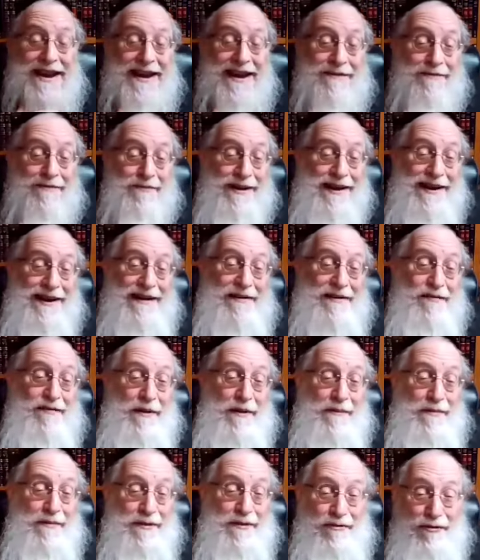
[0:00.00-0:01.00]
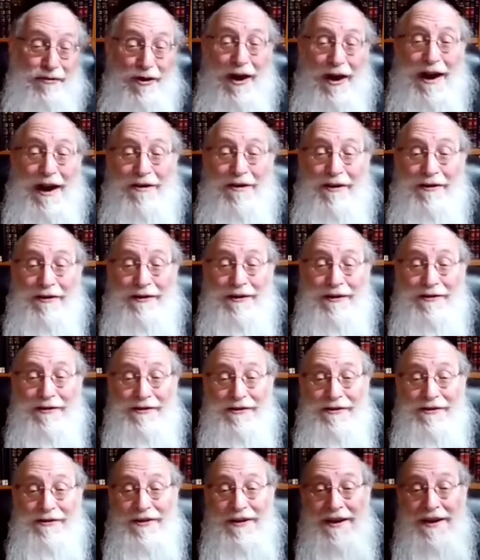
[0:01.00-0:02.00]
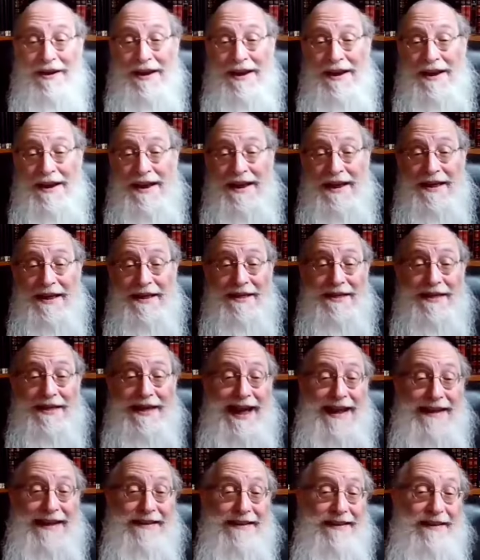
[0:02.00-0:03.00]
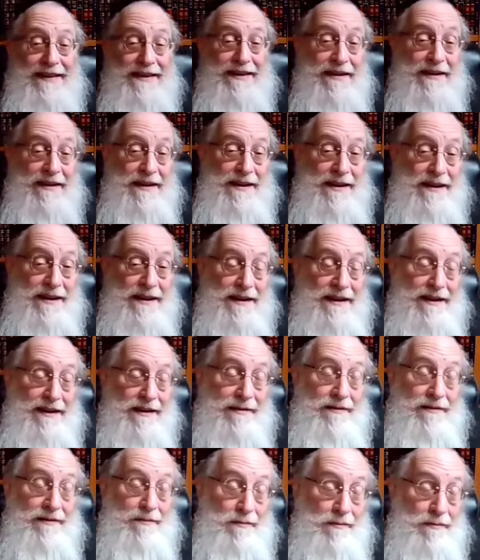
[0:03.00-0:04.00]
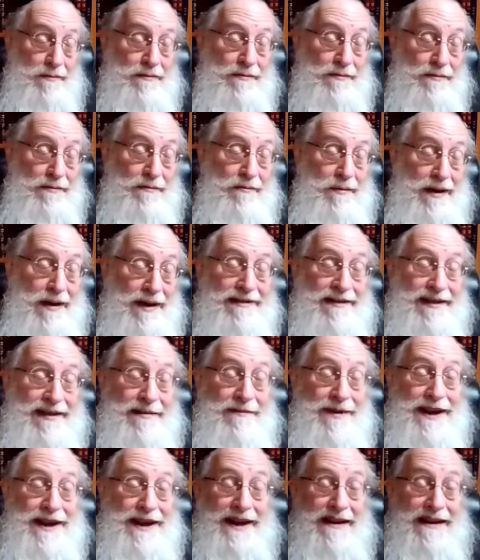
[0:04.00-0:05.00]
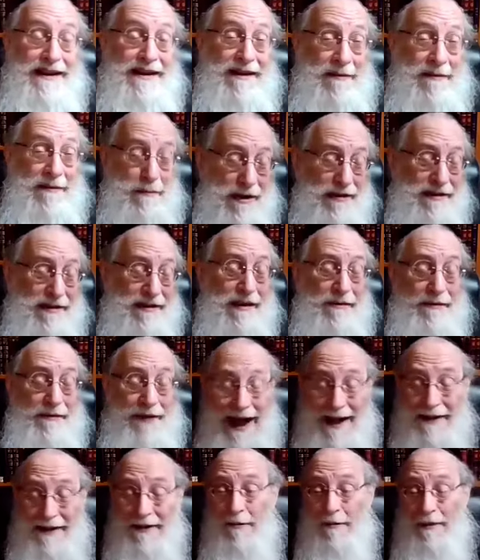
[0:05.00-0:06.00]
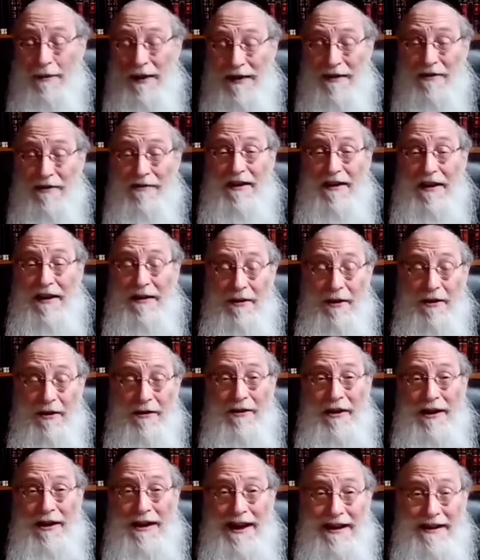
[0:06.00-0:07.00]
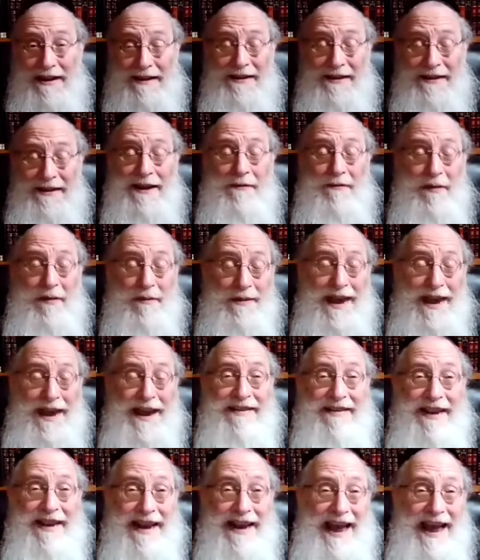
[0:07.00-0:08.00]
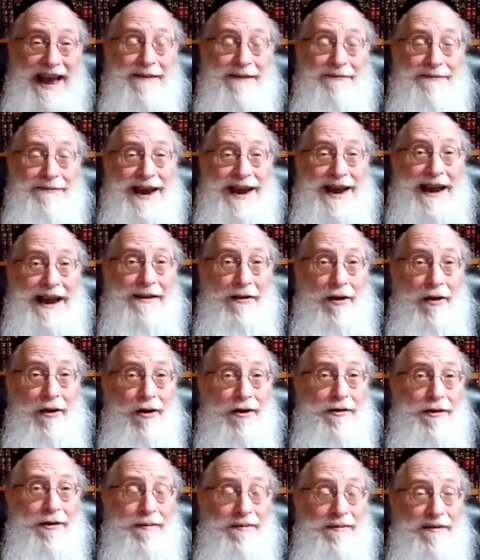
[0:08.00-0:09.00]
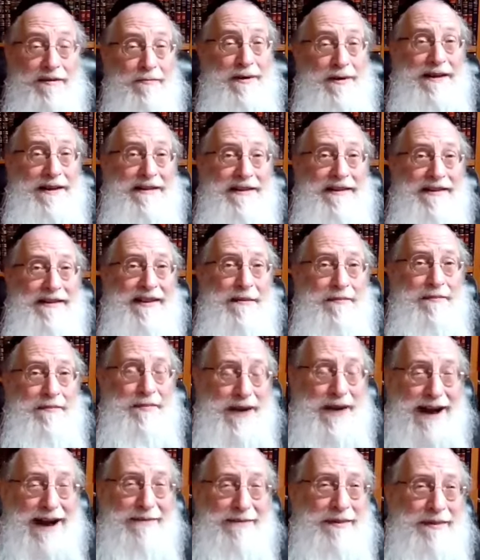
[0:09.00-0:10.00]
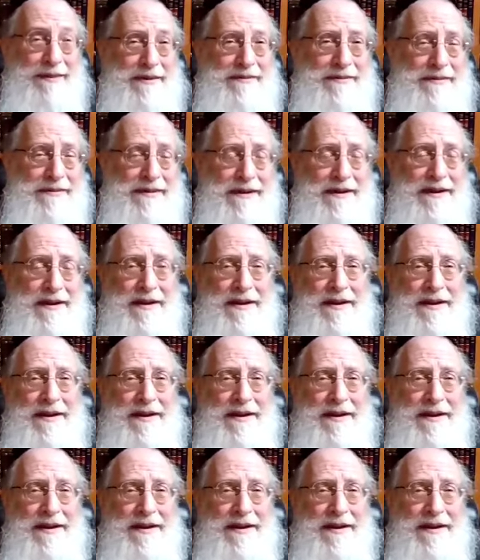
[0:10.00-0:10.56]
he brings from the Shlach Kodesh that what's the meaning of this pasuk? Va'ato pen yishlach yodoi, and he'll eat from the Eitz Achayim v'chai la'olam. So what's the problem?